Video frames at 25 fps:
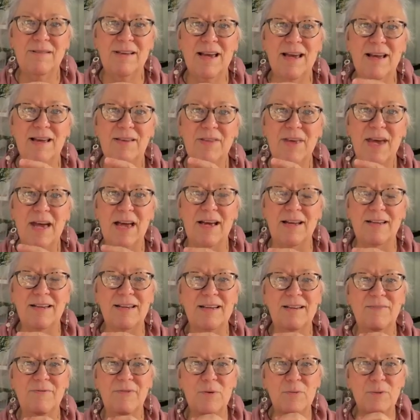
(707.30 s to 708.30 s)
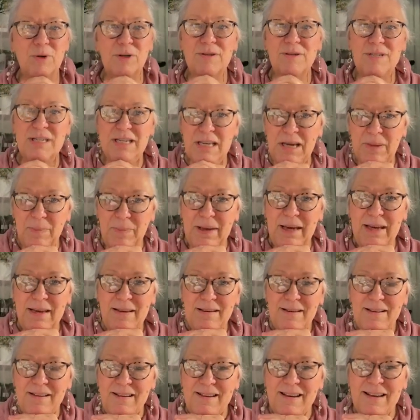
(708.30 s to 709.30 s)
yeah, that. And if you would, DM
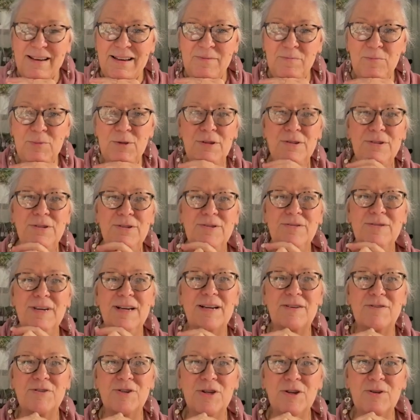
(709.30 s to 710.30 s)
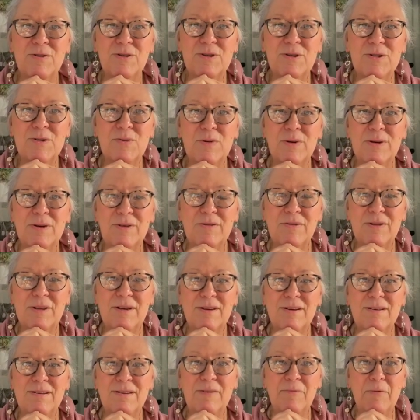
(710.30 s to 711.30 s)
me, and I'll share those with
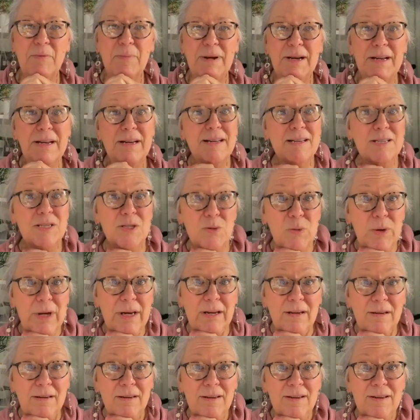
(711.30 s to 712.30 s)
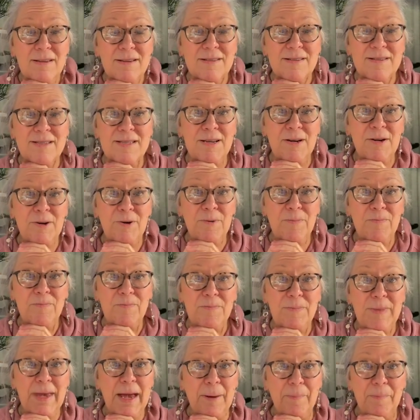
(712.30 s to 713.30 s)
everybody next week. So
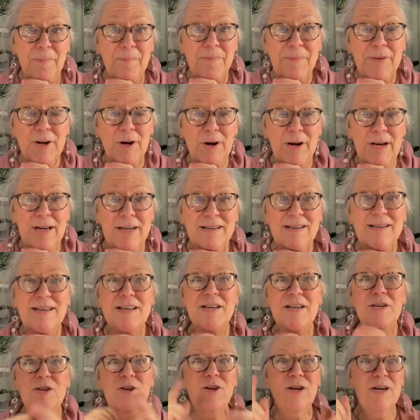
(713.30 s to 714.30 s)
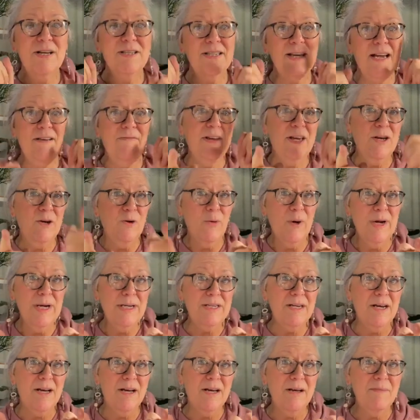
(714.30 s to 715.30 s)
yeah, all right. You guys had a
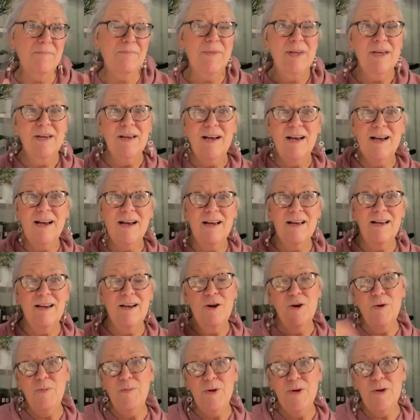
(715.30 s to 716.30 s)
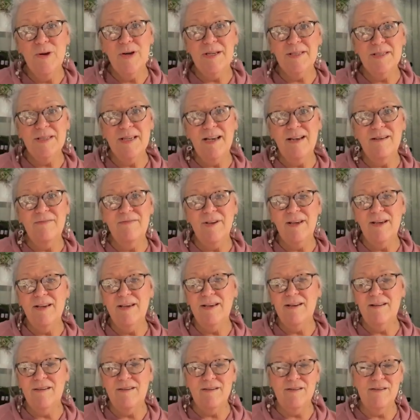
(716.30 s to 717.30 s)
great time. I hope you guys have
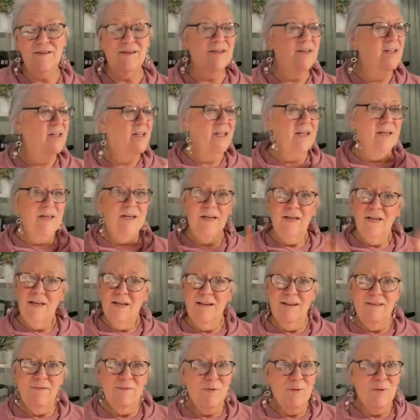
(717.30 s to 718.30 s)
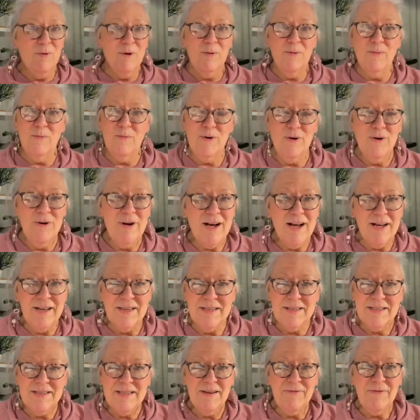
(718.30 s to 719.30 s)
we're
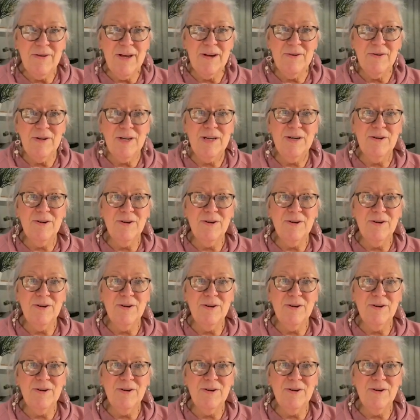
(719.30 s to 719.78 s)
knocking stuff out